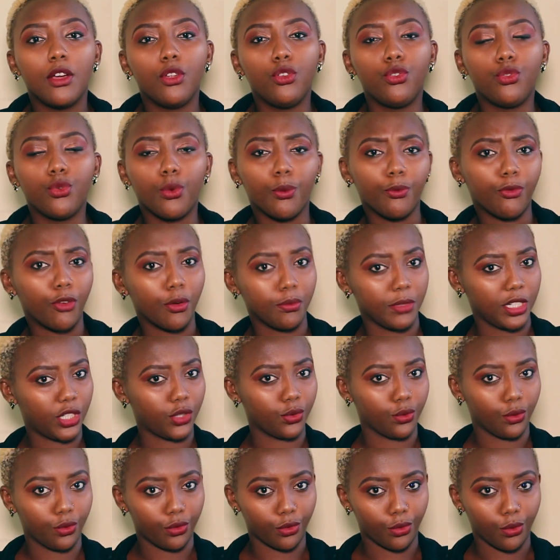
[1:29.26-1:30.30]
room for me to
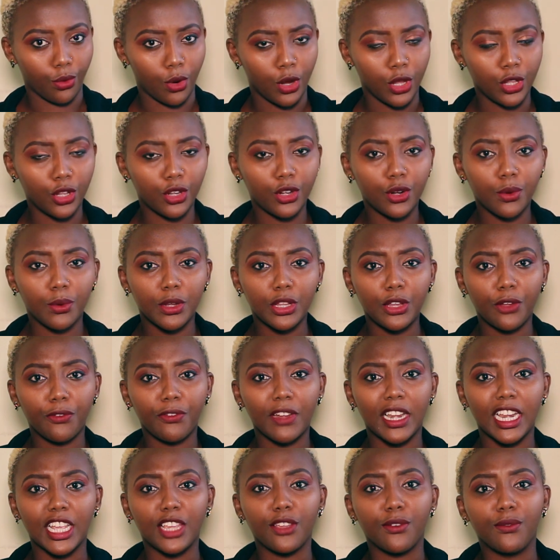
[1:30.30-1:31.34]
grow. You know, when you
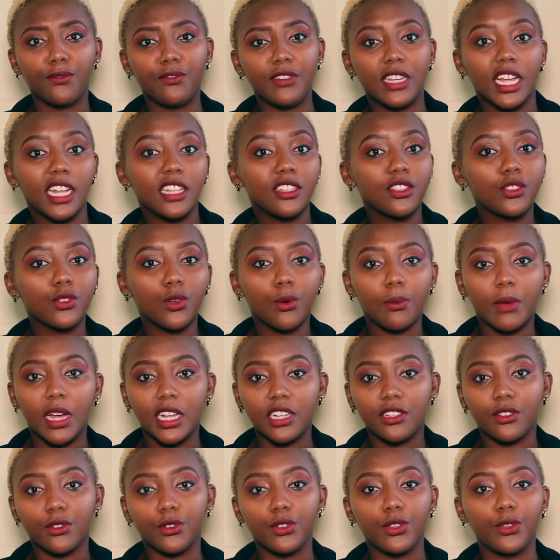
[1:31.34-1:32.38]
feel like you've done so
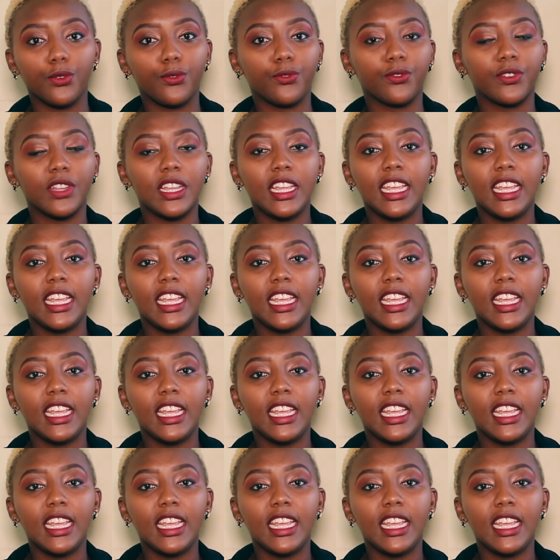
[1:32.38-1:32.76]
much or you've